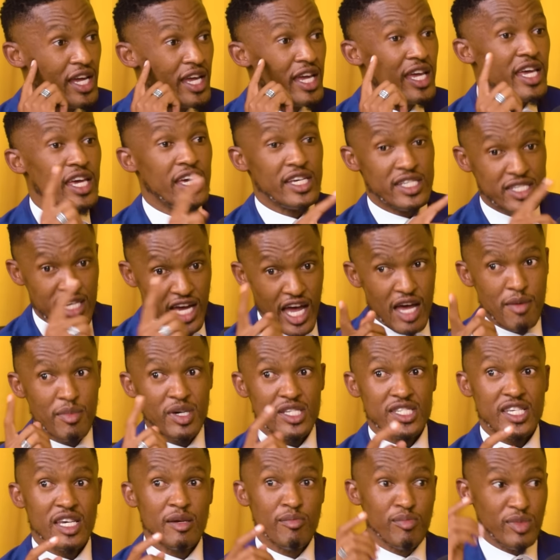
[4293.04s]
It time
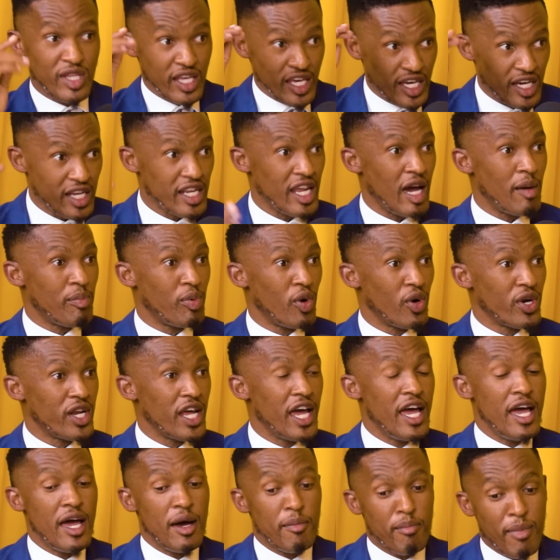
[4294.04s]
same thing, Leopold.
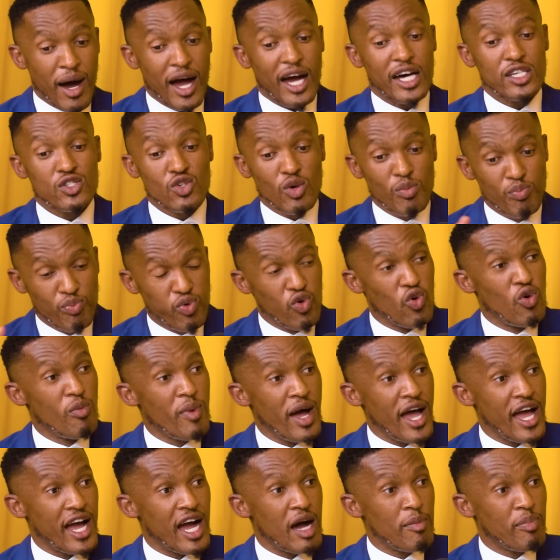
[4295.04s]
Magazo Puma
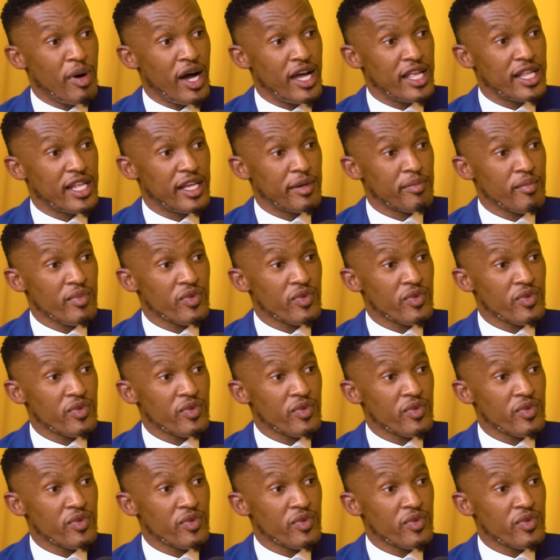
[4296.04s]
and Apandle.